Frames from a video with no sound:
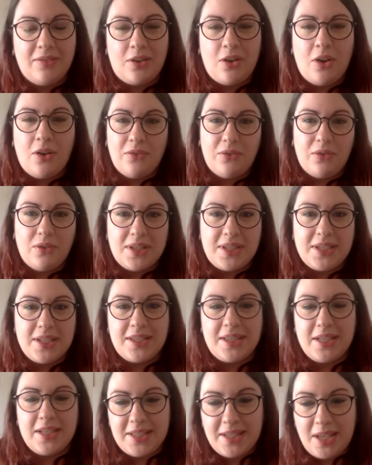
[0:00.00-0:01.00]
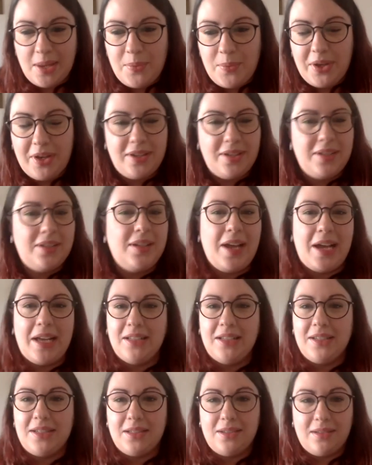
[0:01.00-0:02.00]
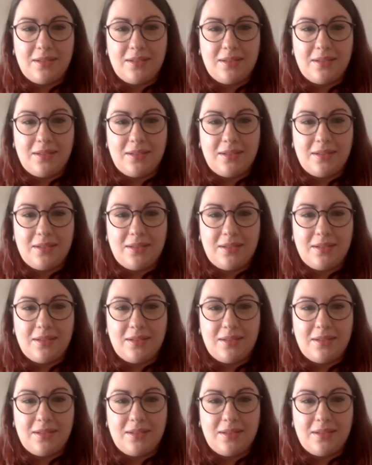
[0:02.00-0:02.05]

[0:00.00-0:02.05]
conferences this summer and